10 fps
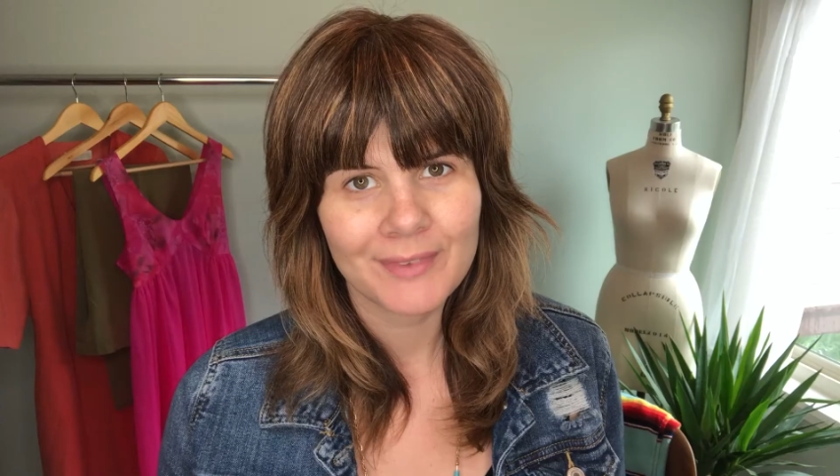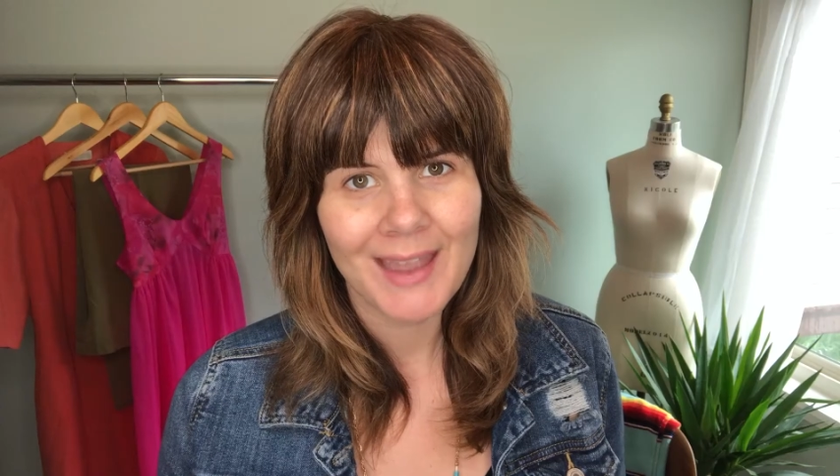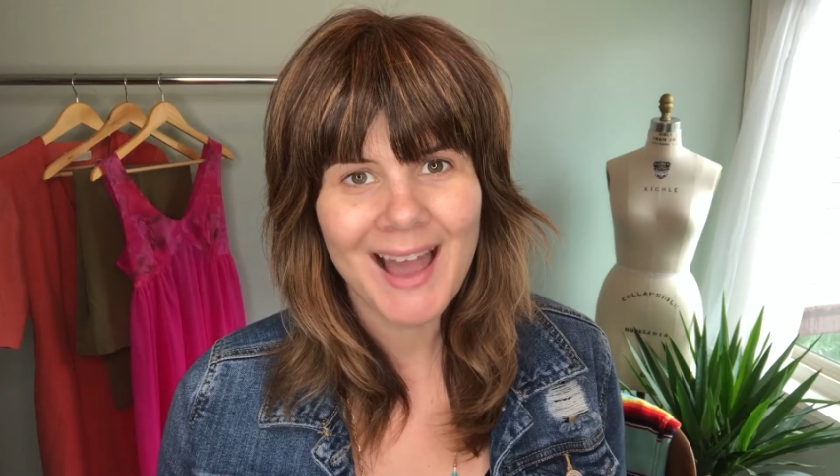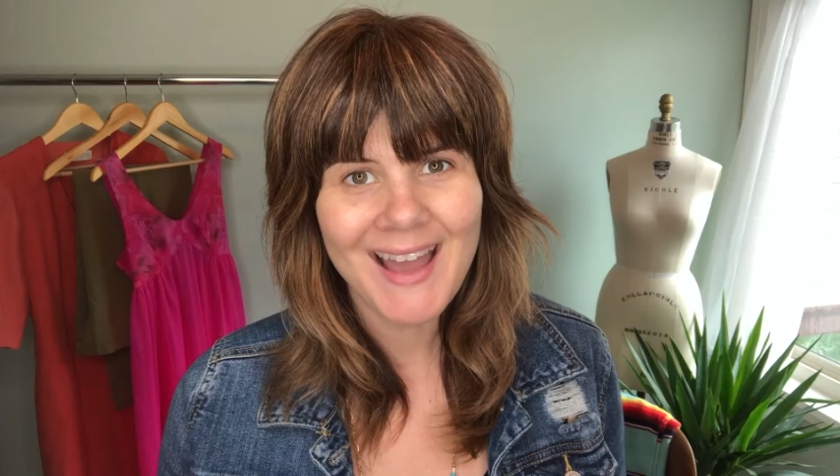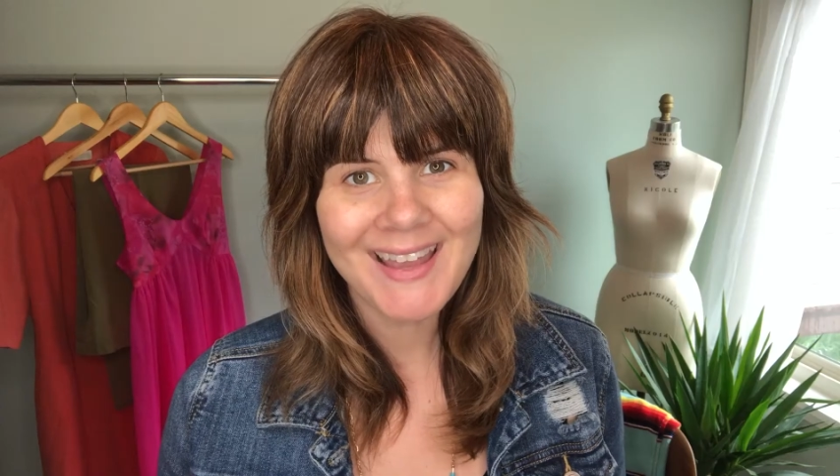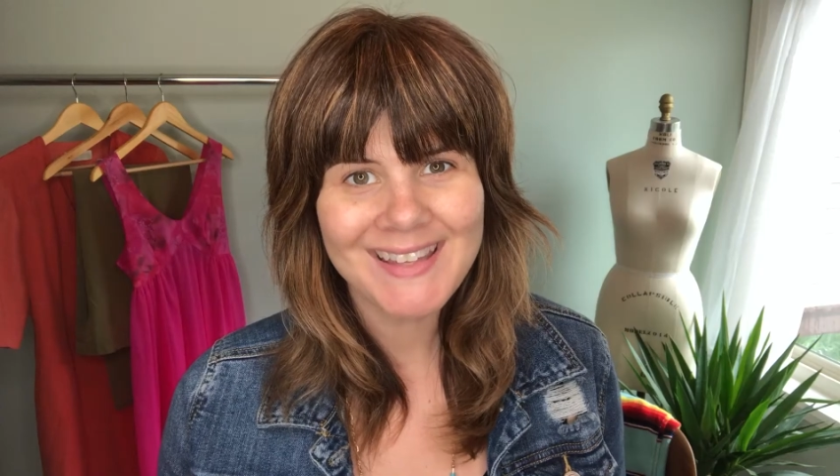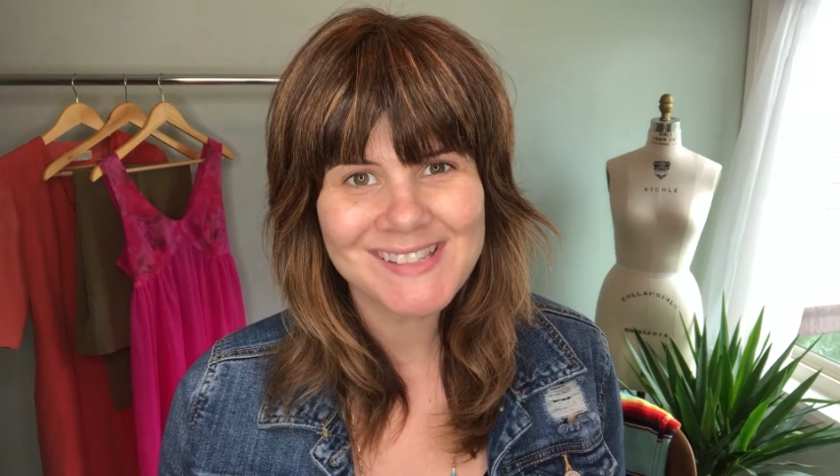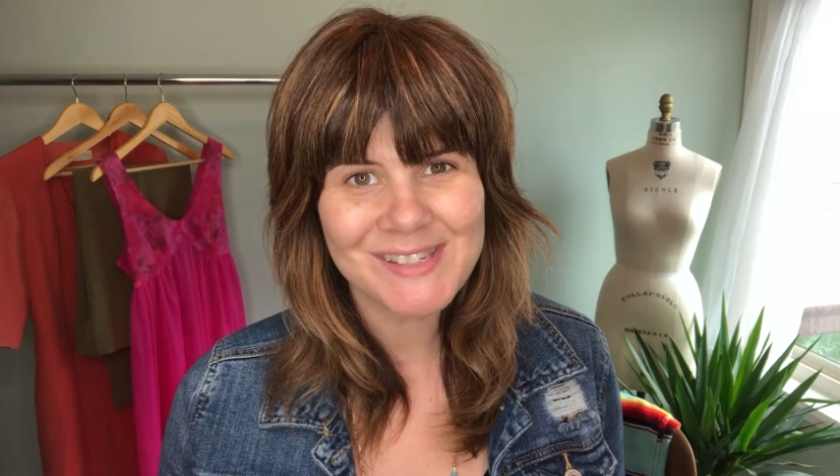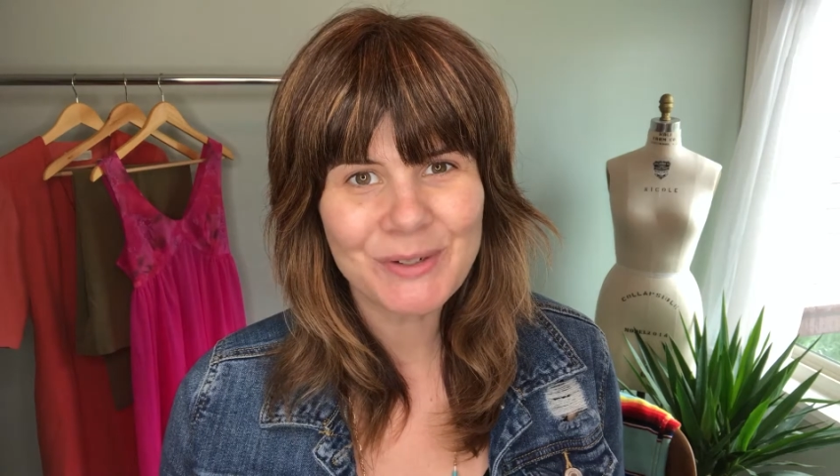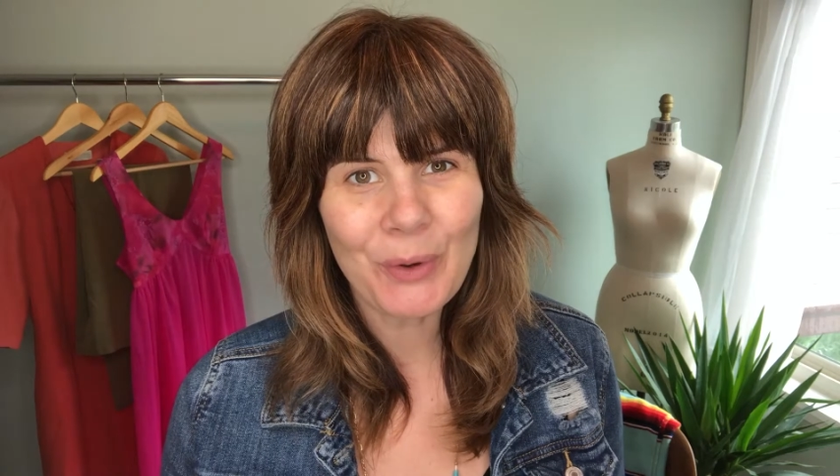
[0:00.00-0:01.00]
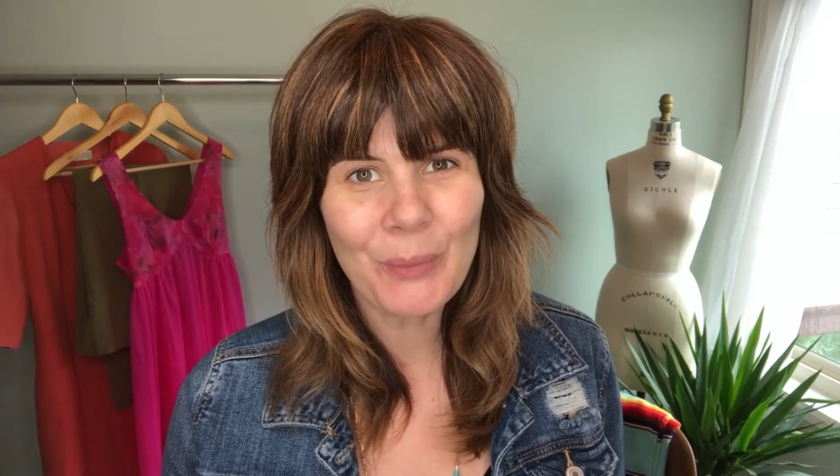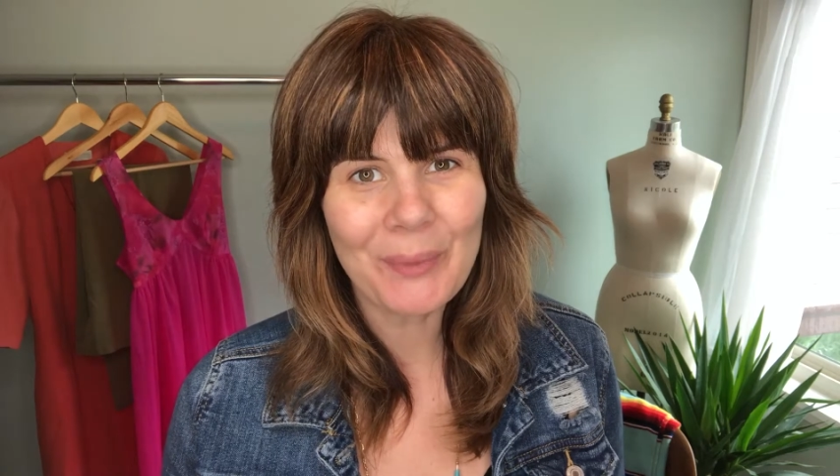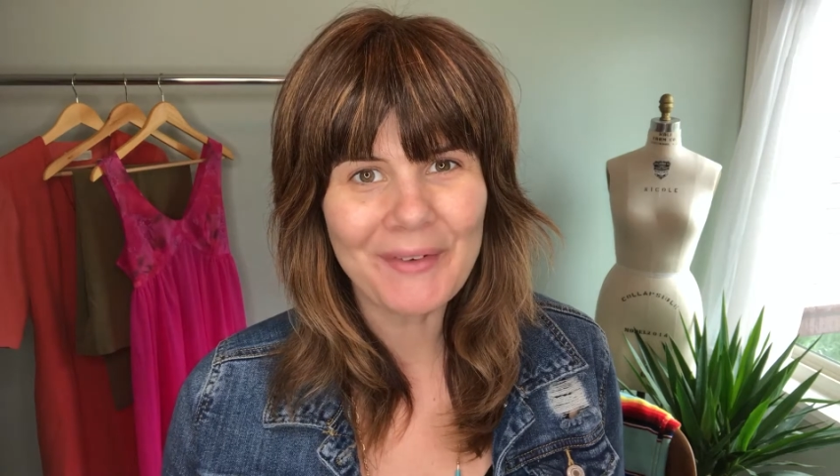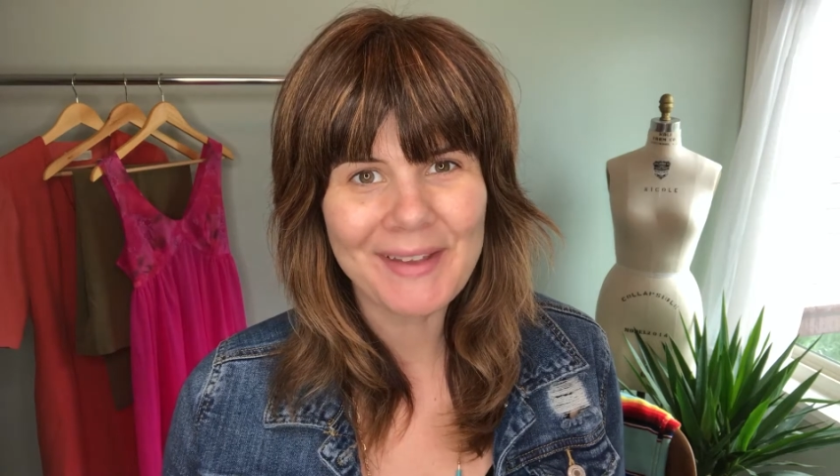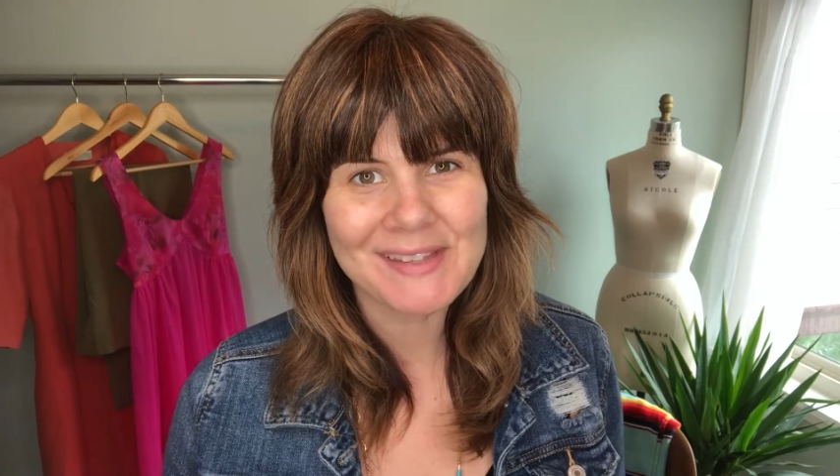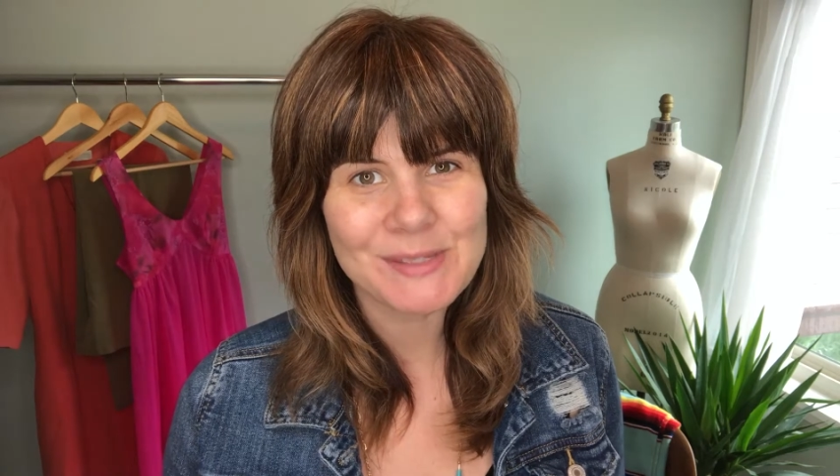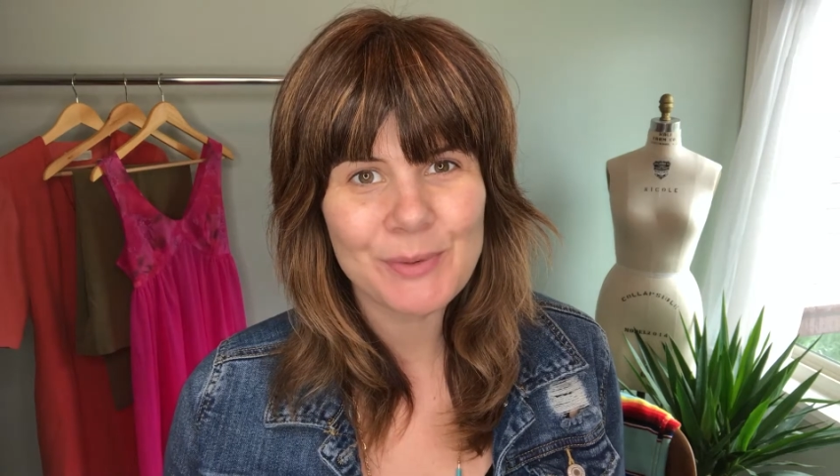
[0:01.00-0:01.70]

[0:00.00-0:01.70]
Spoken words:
Hi, it's Nicole Wilkins